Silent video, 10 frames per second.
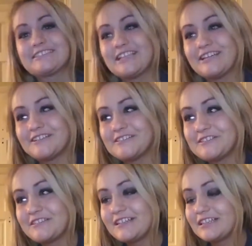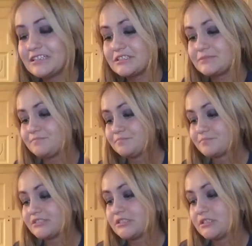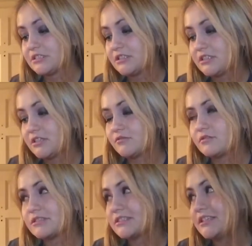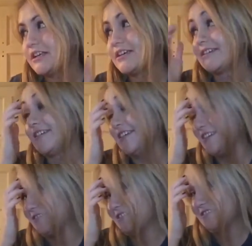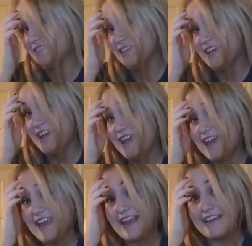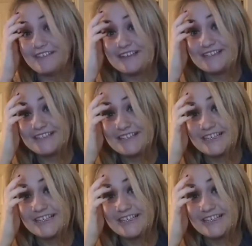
So, what was I saying? I don't know. Anyways.